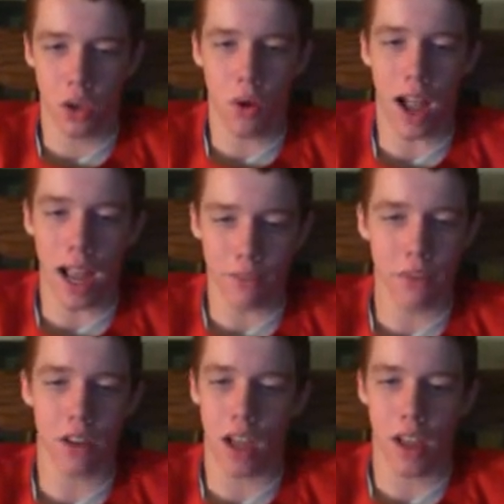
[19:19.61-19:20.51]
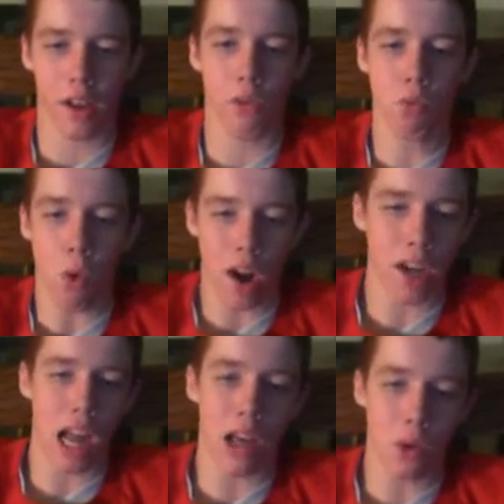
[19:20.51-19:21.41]
You have to, right
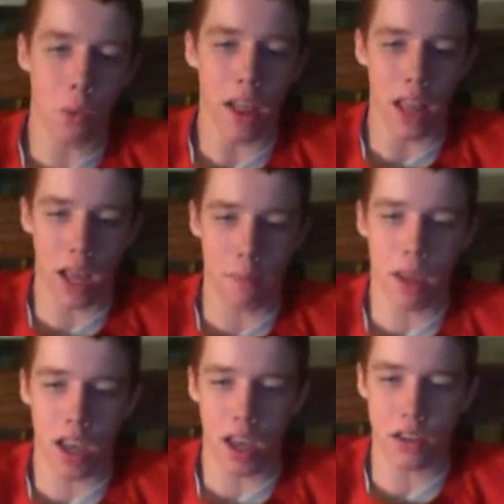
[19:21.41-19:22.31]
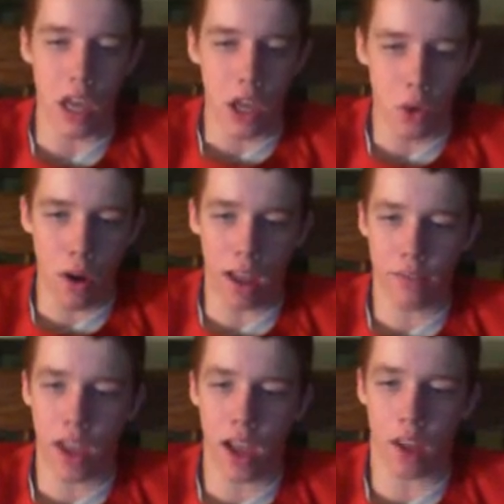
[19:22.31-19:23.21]
now, the way the NBA is, you
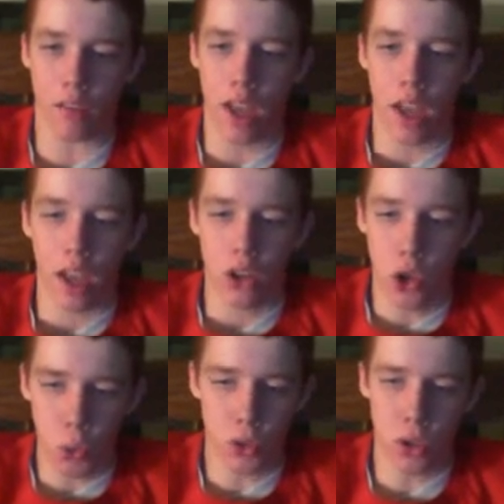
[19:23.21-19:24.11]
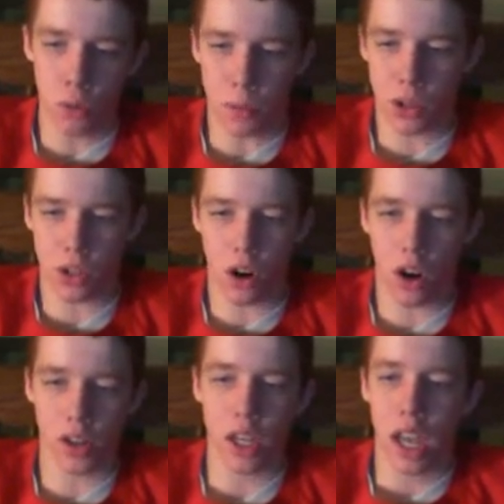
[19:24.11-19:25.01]
have to have two
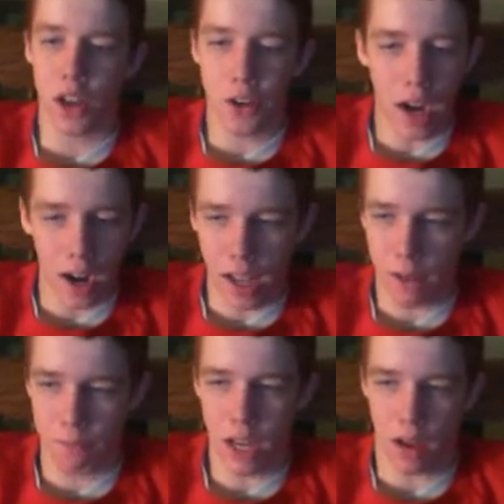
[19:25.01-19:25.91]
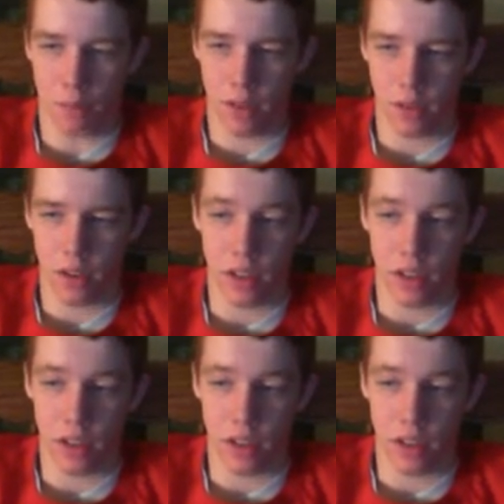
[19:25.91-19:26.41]
superstars and you got to have depth.